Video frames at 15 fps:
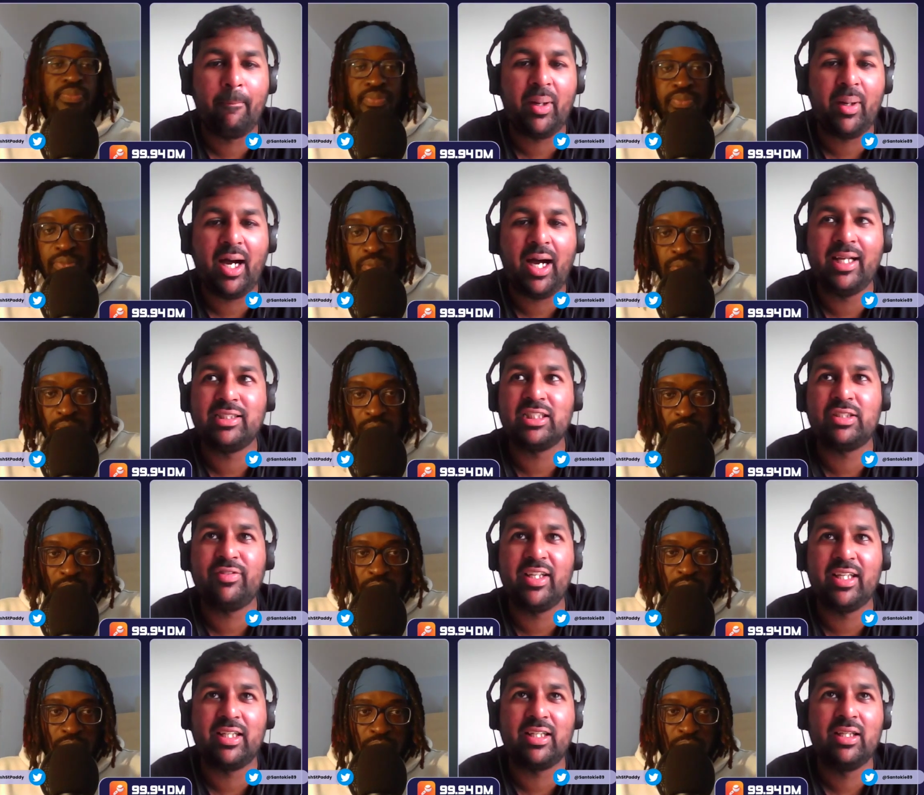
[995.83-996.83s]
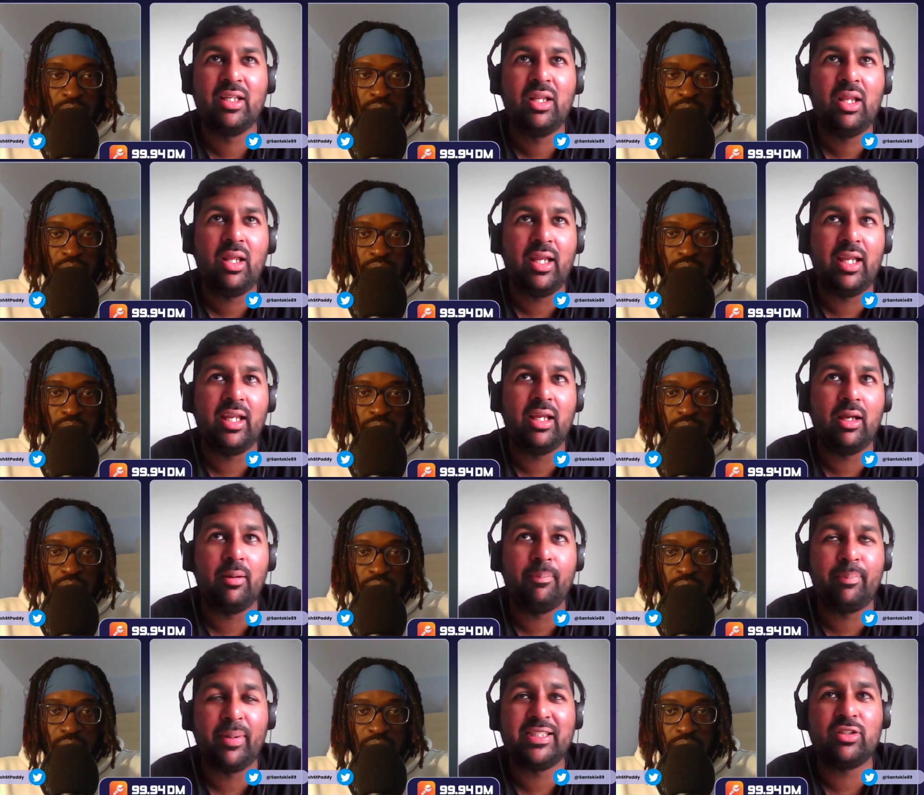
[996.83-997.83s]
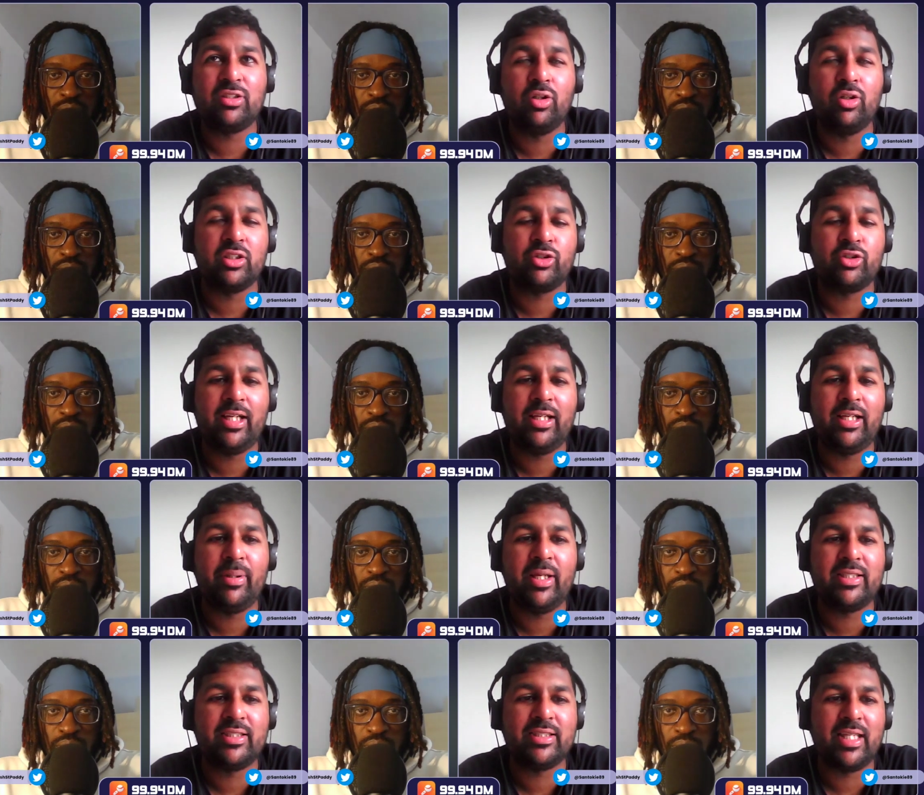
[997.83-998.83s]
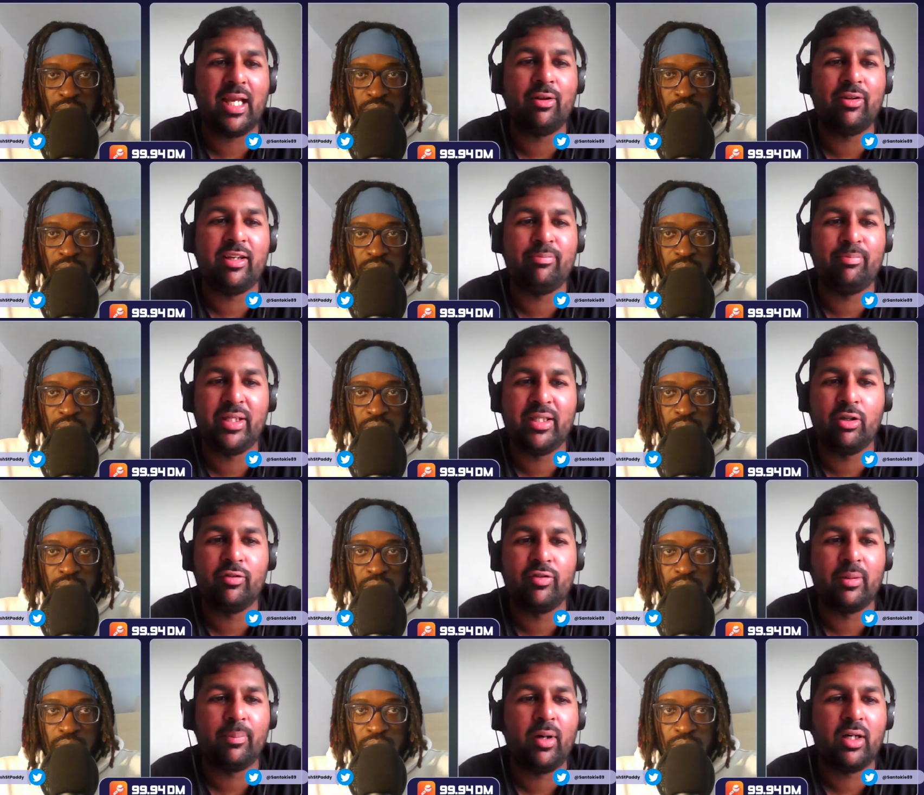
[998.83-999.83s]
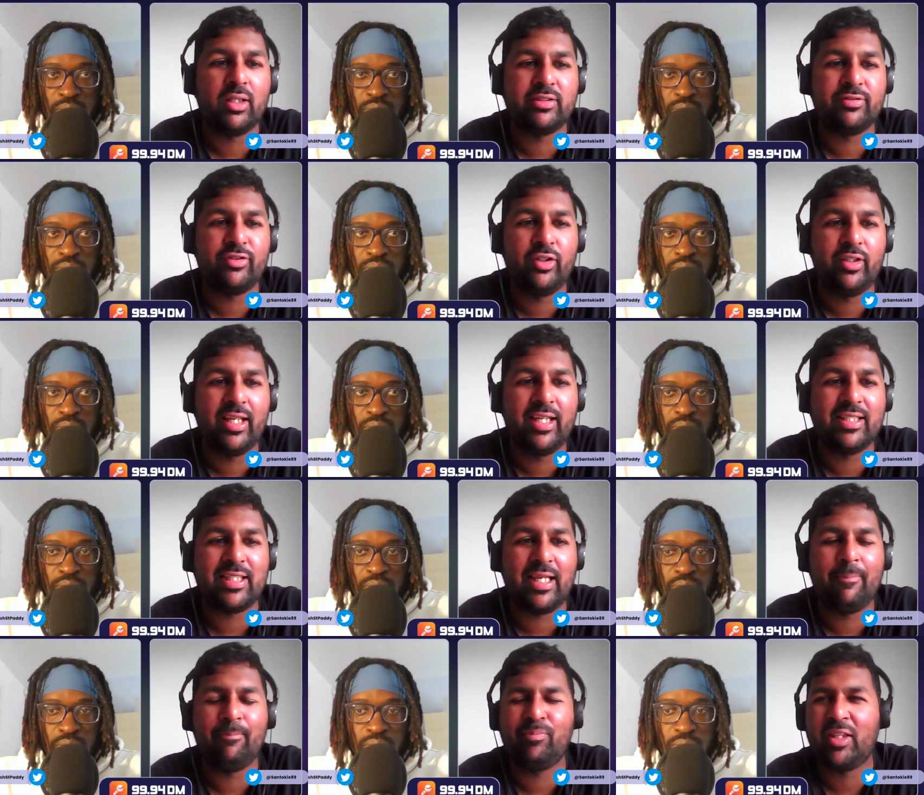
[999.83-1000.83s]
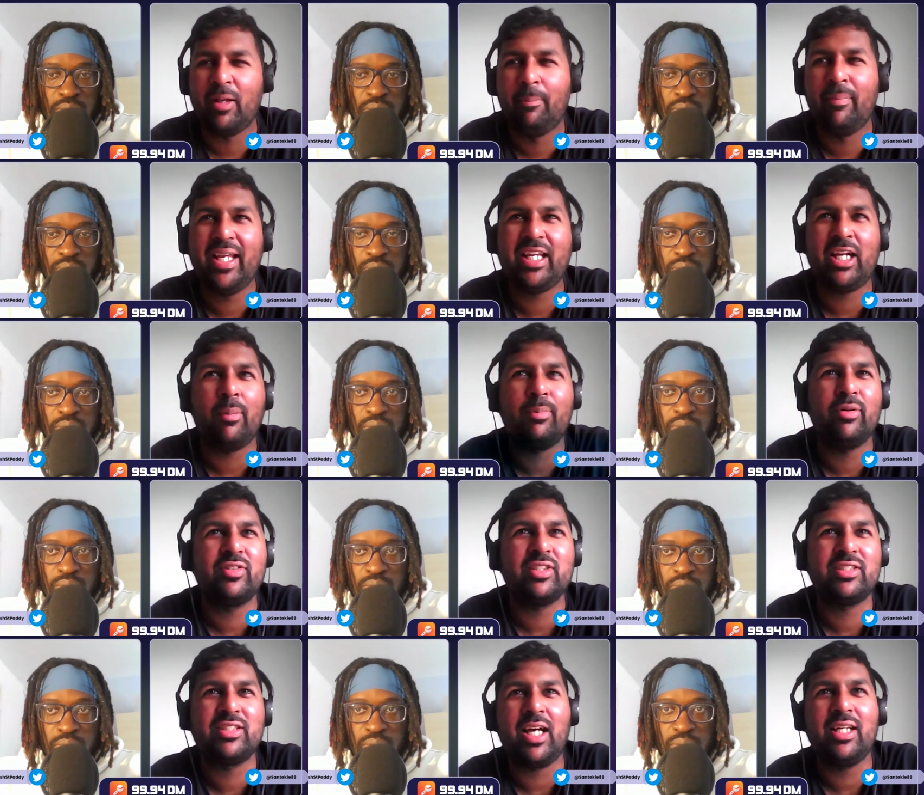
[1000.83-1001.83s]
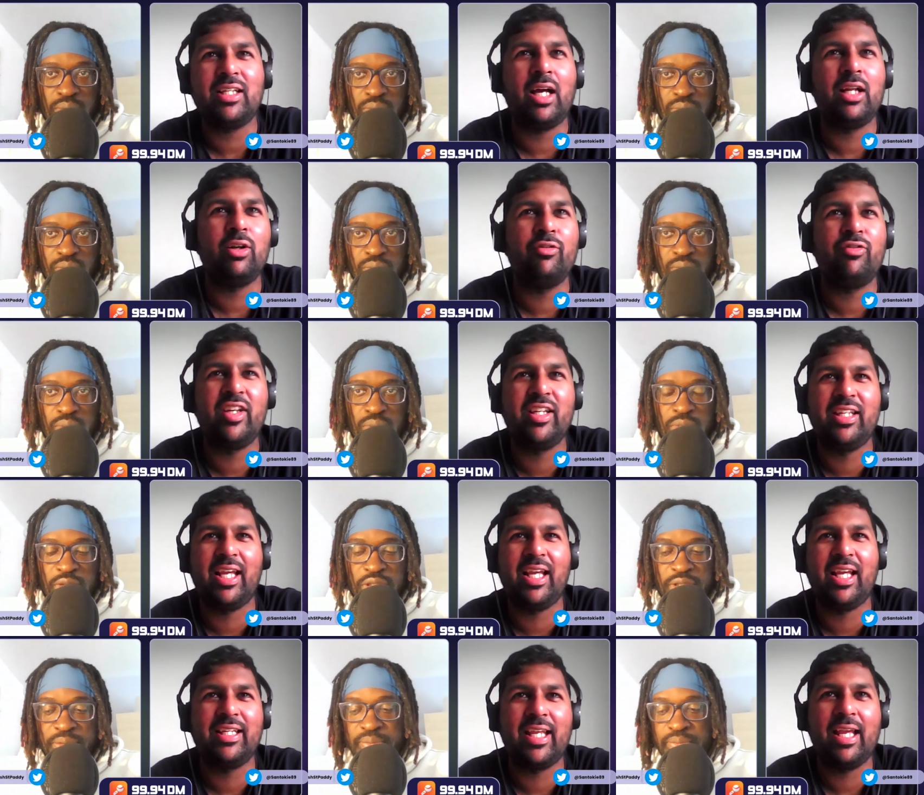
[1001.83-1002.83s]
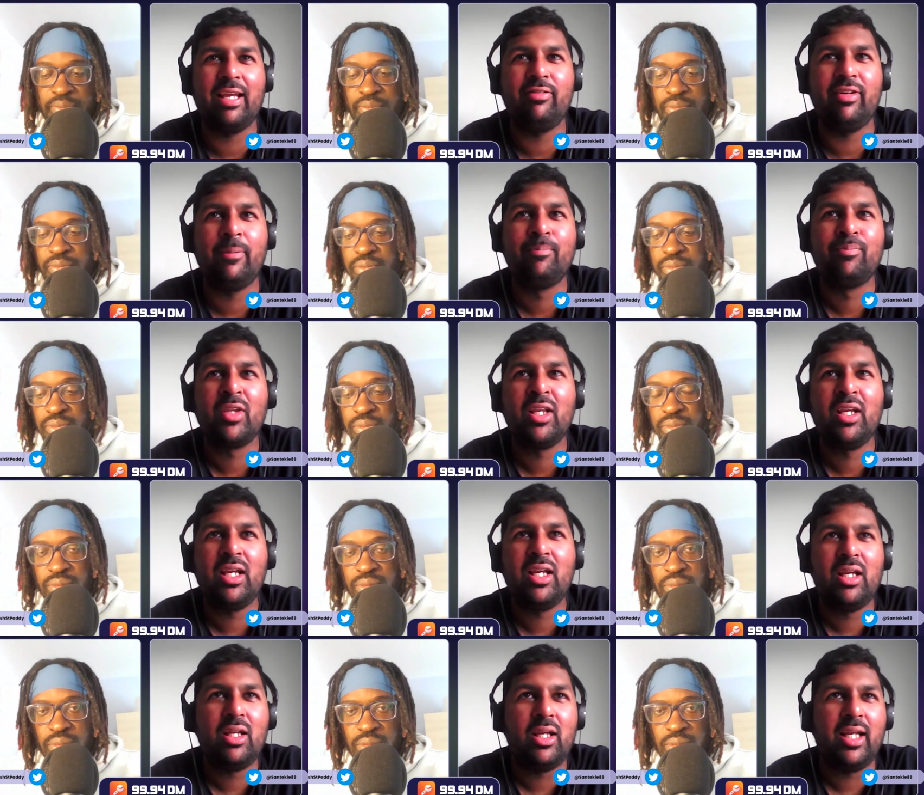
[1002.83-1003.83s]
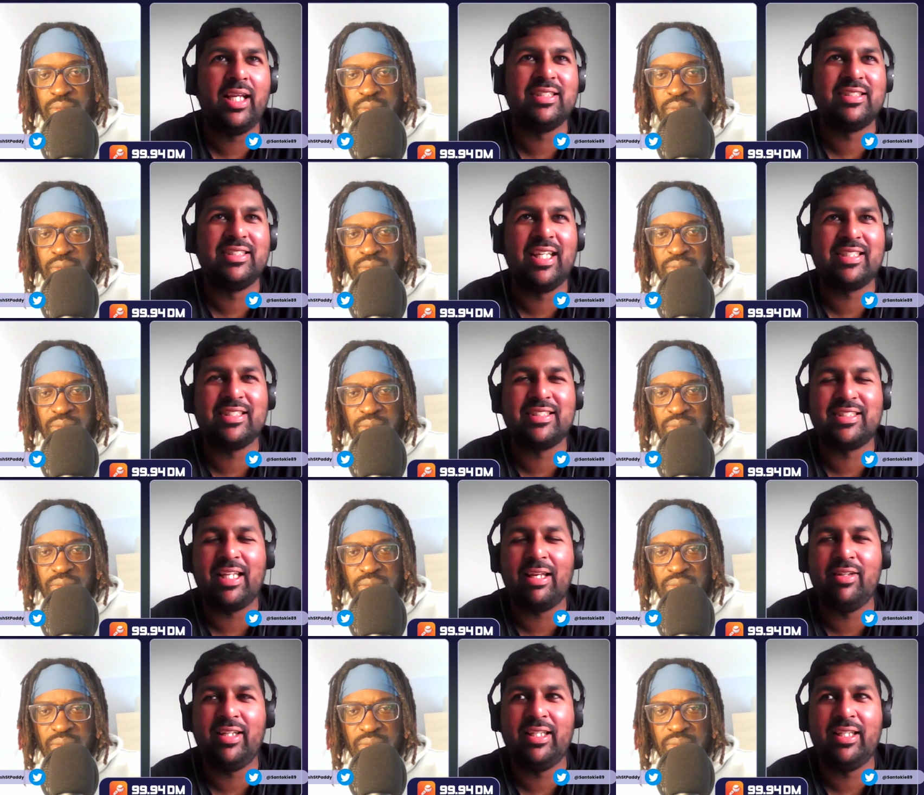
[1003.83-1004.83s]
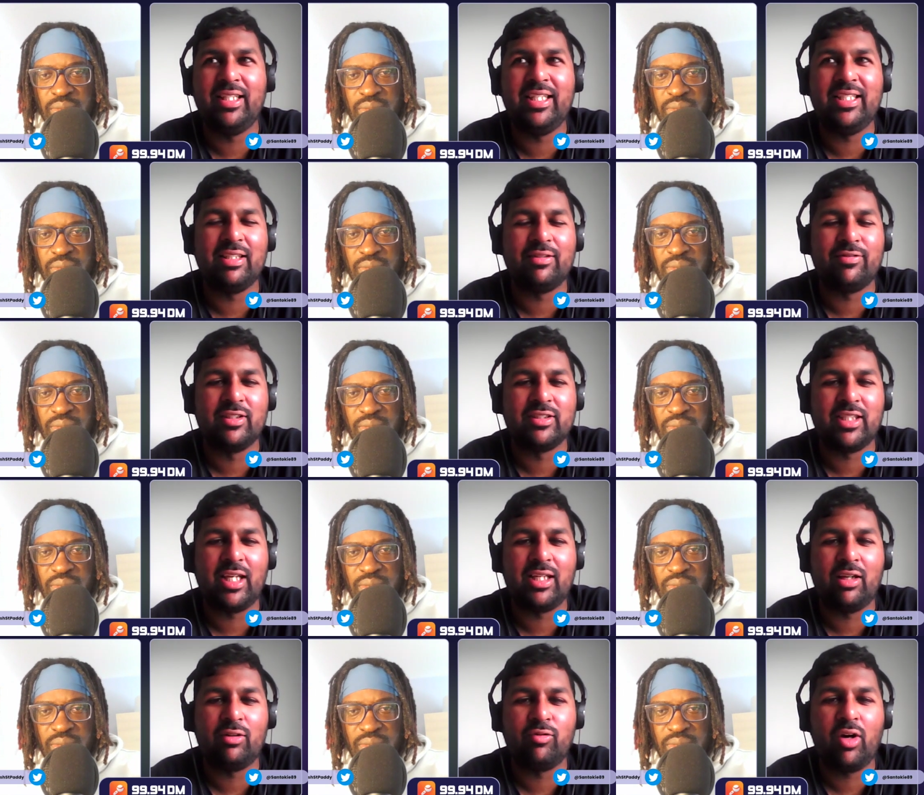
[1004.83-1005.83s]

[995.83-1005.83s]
Speaker 1: Um, but I just think... based on Australian pitches, how they've been over the past few years and the makeup of the side, I don't think Yannic Cariah is necessarily needed for the side.